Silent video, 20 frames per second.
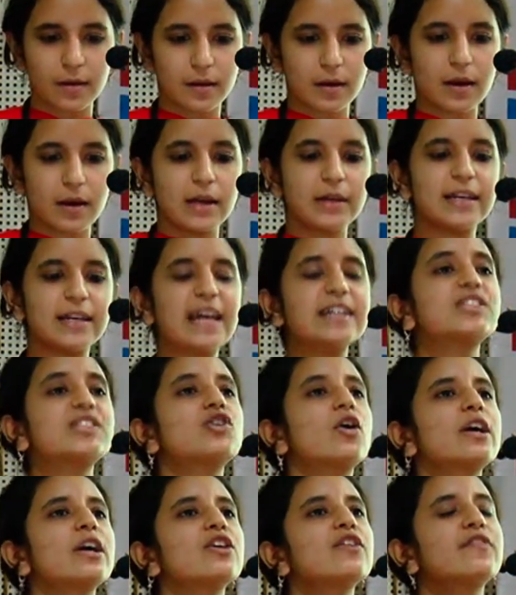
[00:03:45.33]
Next, talking
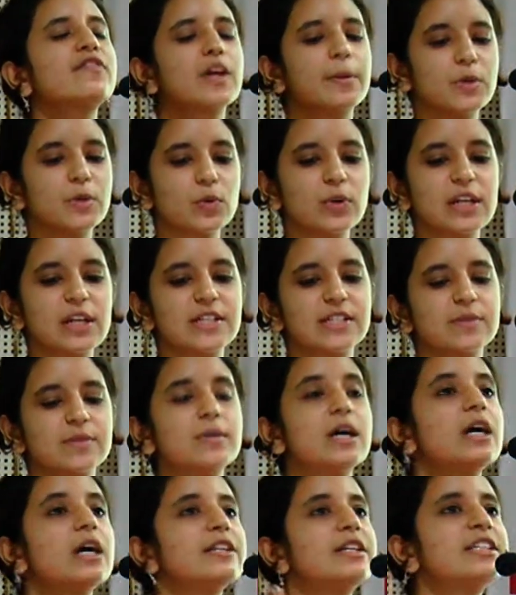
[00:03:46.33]
of communalism.
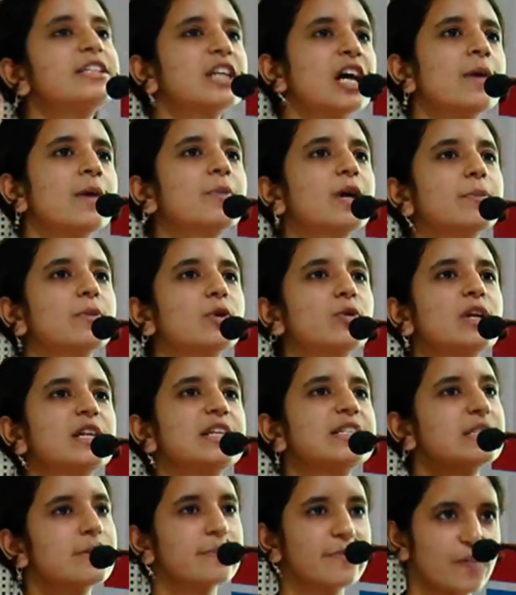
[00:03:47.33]
The term communalism
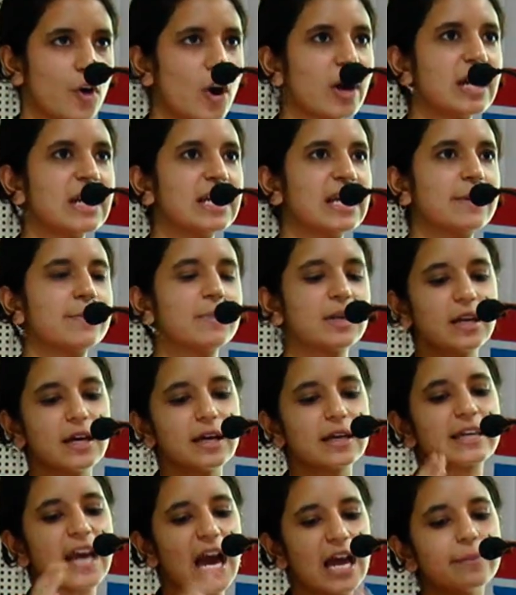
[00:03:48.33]
for a layman
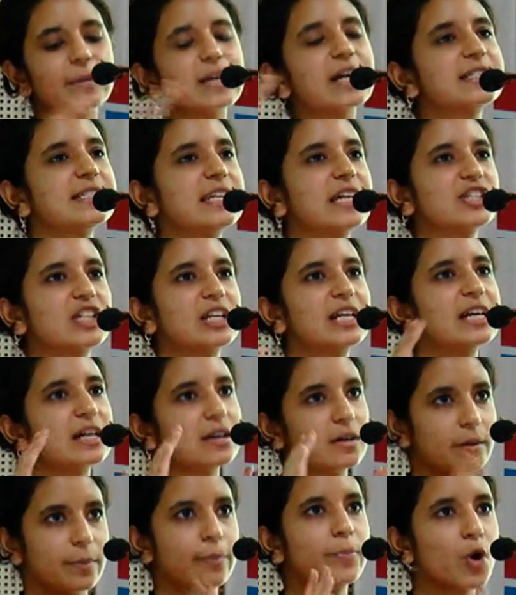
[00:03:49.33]
can be essentially
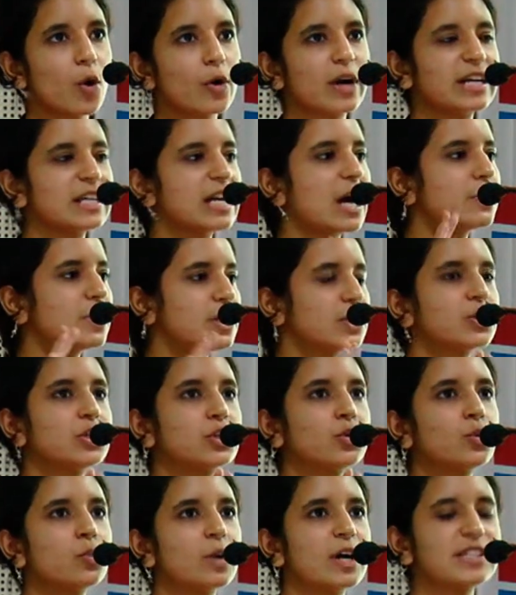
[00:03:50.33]
broken down into 2
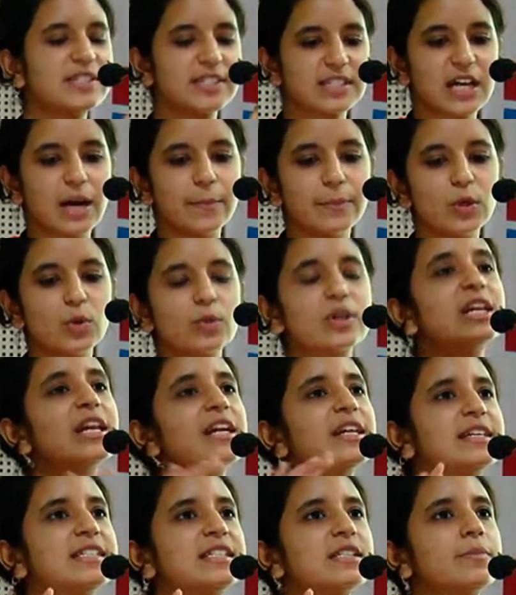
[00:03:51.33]
words, communal and
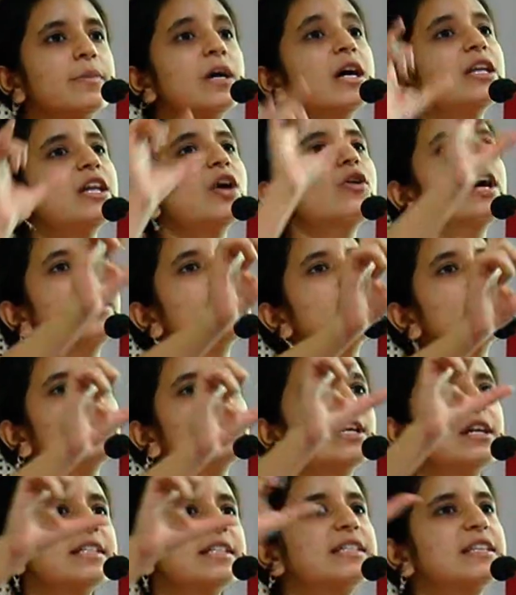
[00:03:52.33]
ism. Now, communal
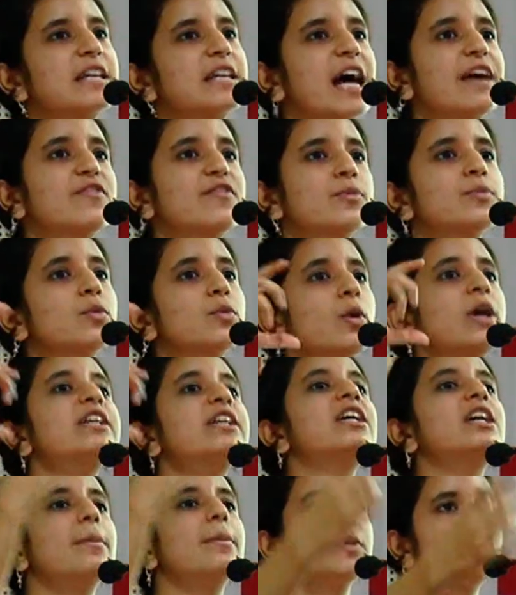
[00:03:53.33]
is derived from the word
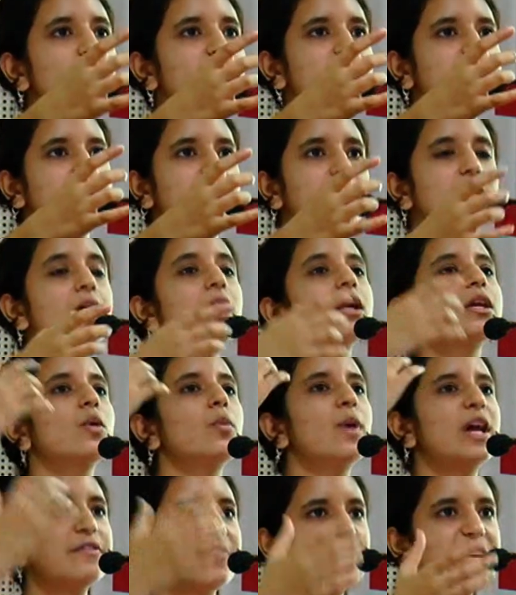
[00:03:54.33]
community. Now, when
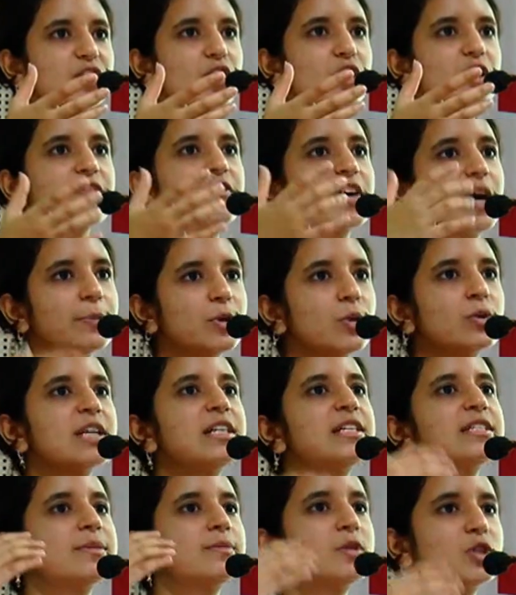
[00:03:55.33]
we talk of
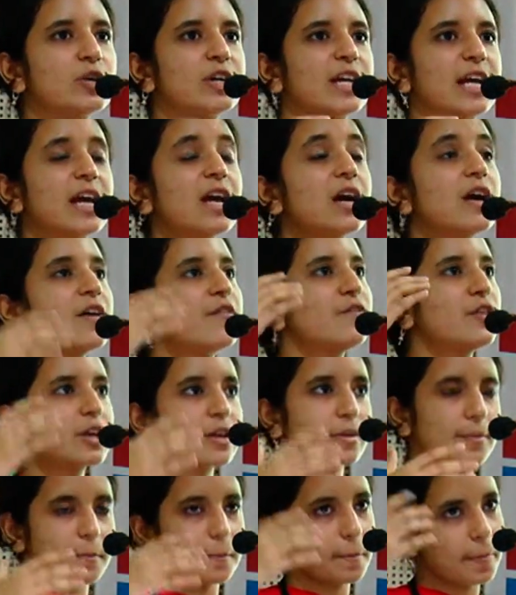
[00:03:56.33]
communalism today, for
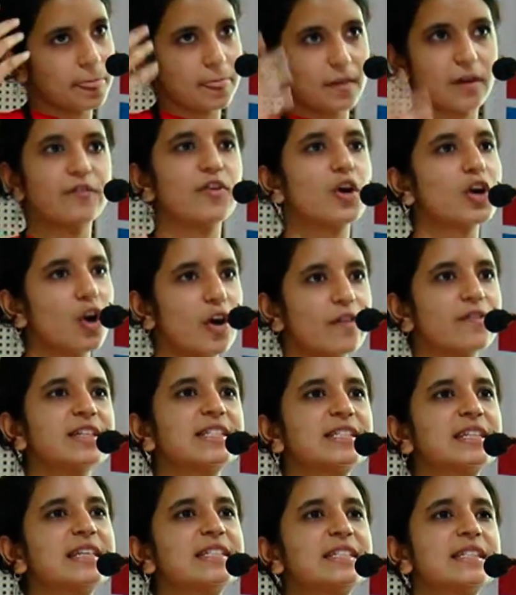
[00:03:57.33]
obvious
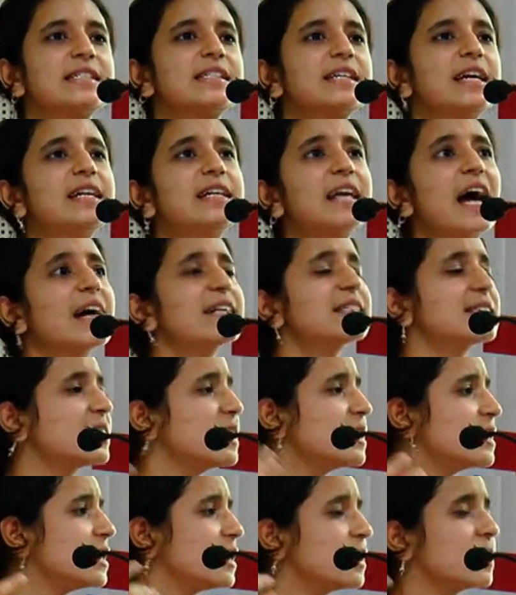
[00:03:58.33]
reasons, it has
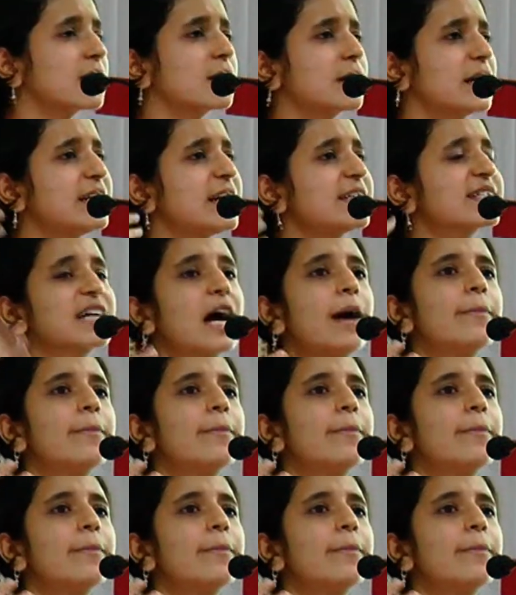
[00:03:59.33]
come to